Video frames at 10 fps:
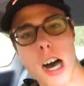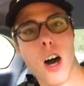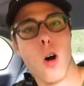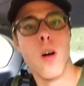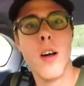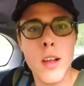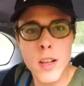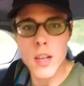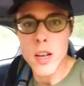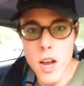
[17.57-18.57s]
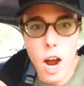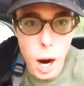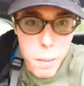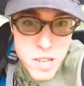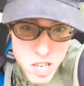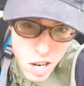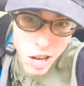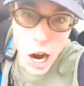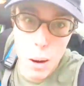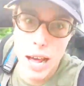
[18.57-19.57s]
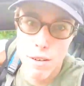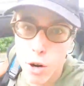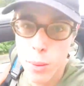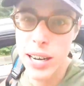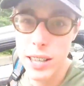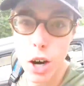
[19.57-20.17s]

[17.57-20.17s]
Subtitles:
to go. I'm just going to go and have a quick